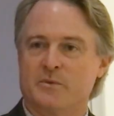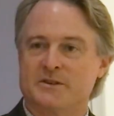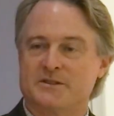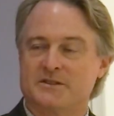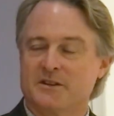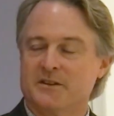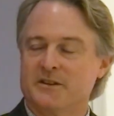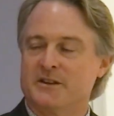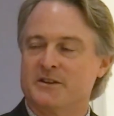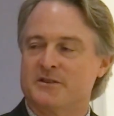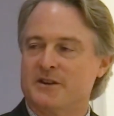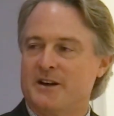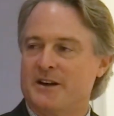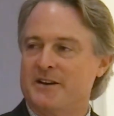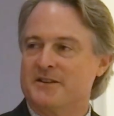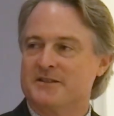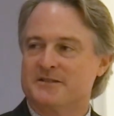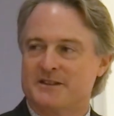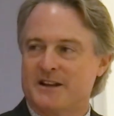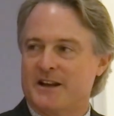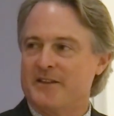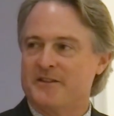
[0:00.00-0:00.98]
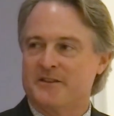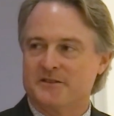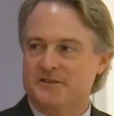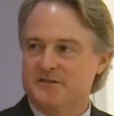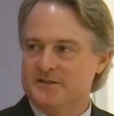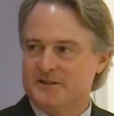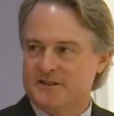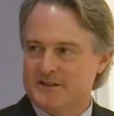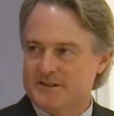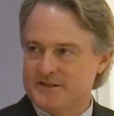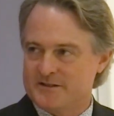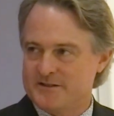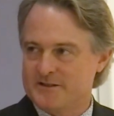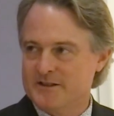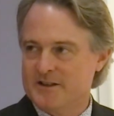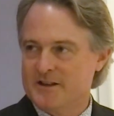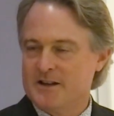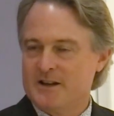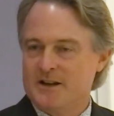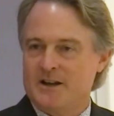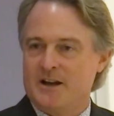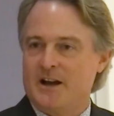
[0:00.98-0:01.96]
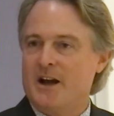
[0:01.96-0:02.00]
we still need to understand the disease.
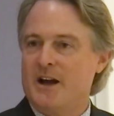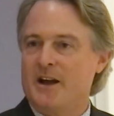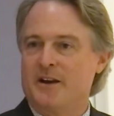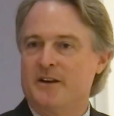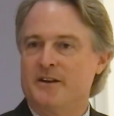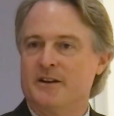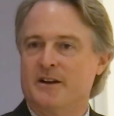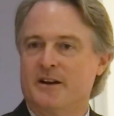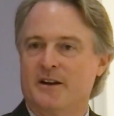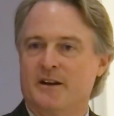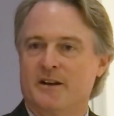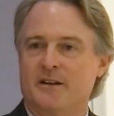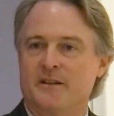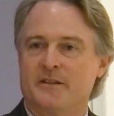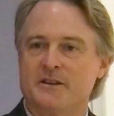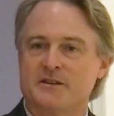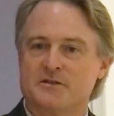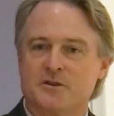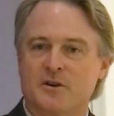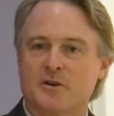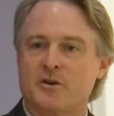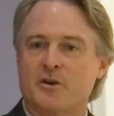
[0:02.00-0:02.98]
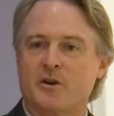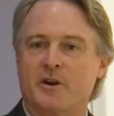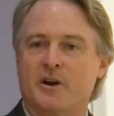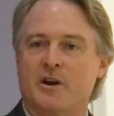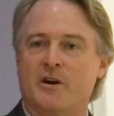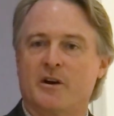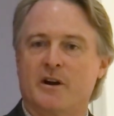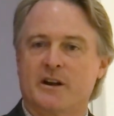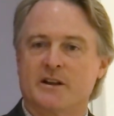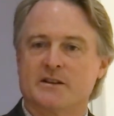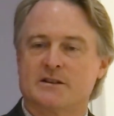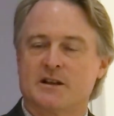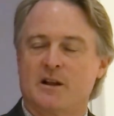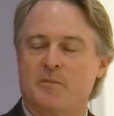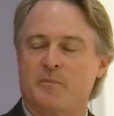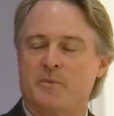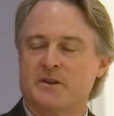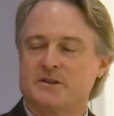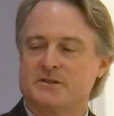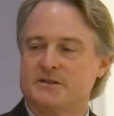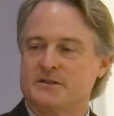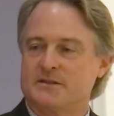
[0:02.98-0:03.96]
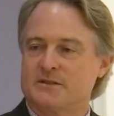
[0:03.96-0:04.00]
Okay. And these non-coding RNAs help
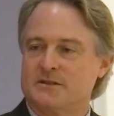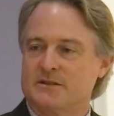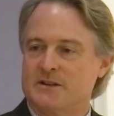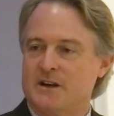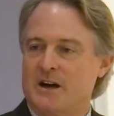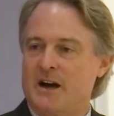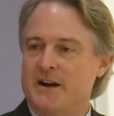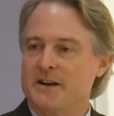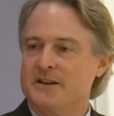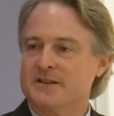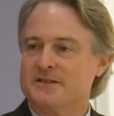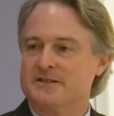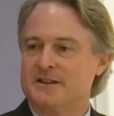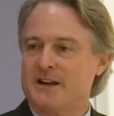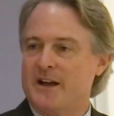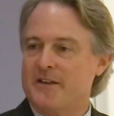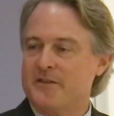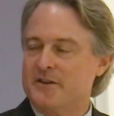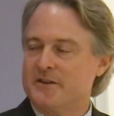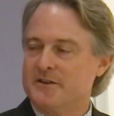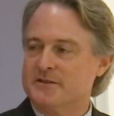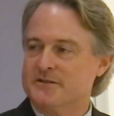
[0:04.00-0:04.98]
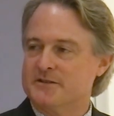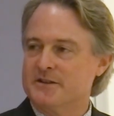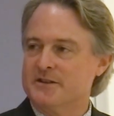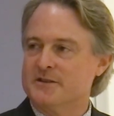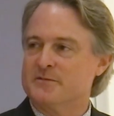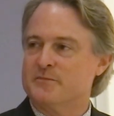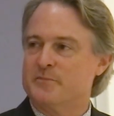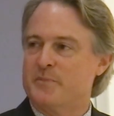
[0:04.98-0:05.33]
us understand the disease